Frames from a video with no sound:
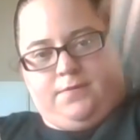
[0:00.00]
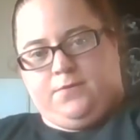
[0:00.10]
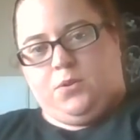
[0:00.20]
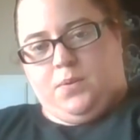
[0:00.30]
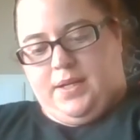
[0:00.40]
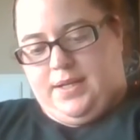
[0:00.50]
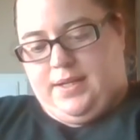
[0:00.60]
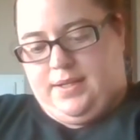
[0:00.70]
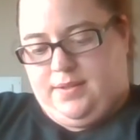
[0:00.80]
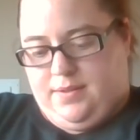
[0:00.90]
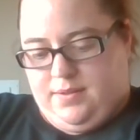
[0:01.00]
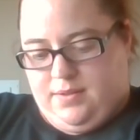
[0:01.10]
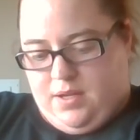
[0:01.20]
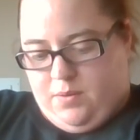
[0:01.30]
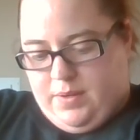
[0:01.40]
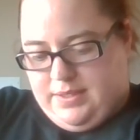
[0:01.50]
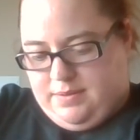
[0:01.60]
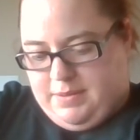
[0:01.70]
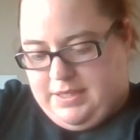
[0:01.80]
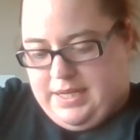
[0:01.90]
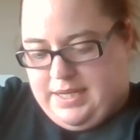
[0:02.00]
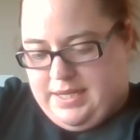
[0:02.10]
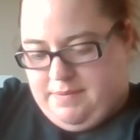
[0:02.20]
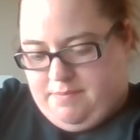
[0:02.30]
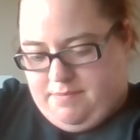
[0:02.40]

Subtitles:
one and not waste my time.